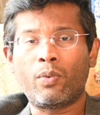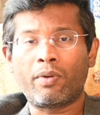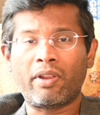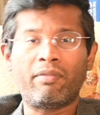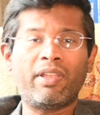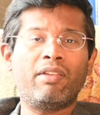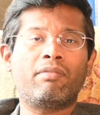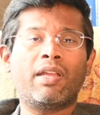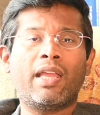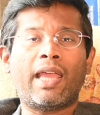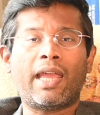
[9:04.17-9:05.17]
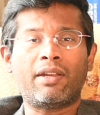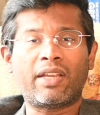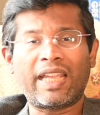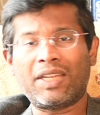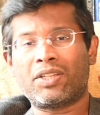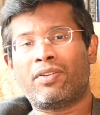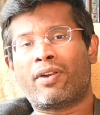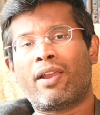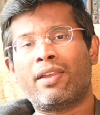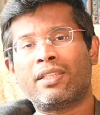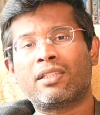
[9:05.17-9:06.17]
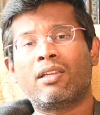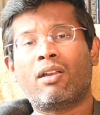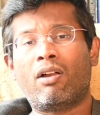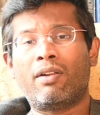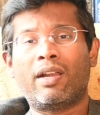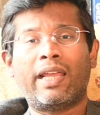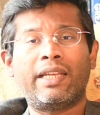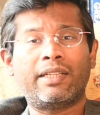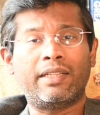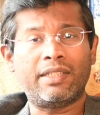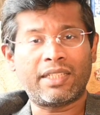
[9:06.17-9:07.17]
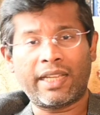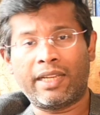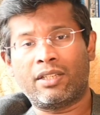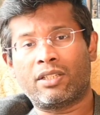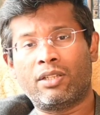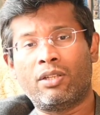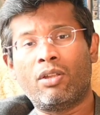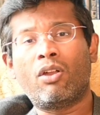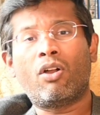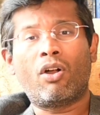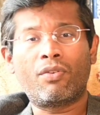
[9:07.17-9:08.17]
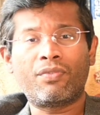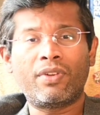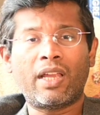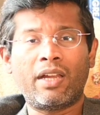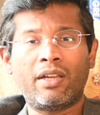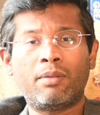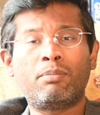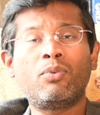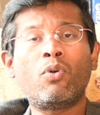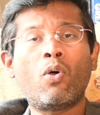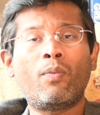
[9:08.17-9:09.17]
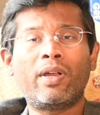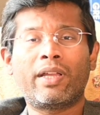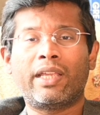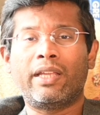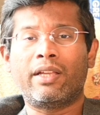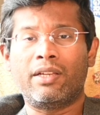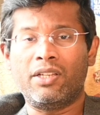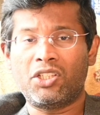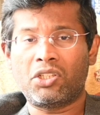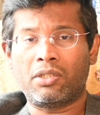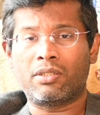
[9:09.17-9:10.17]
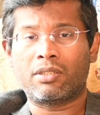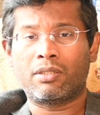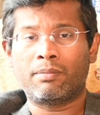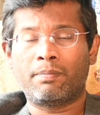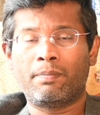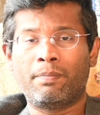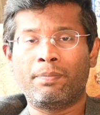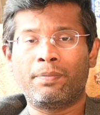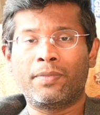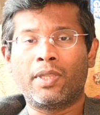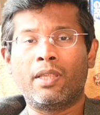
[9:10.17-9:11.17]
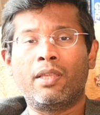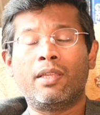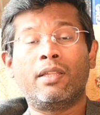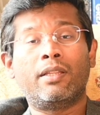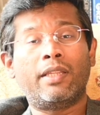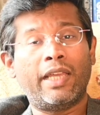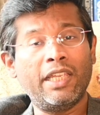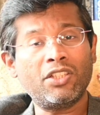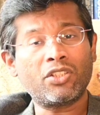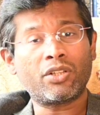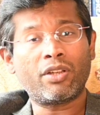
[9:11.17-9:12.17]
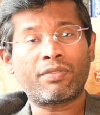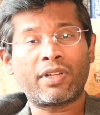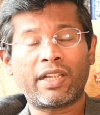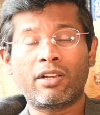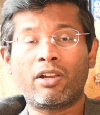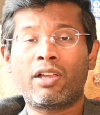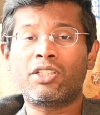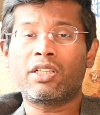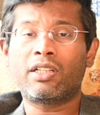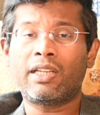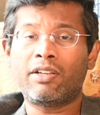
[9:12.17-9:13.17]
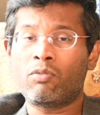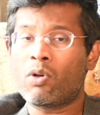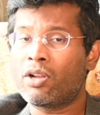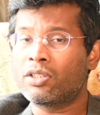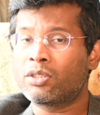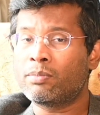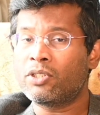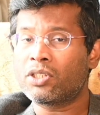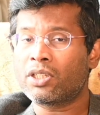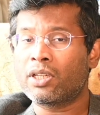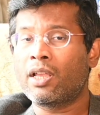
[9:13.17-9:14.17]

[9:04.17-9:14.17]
review and categorize online content, often under poor working conditions. The history of technological advancement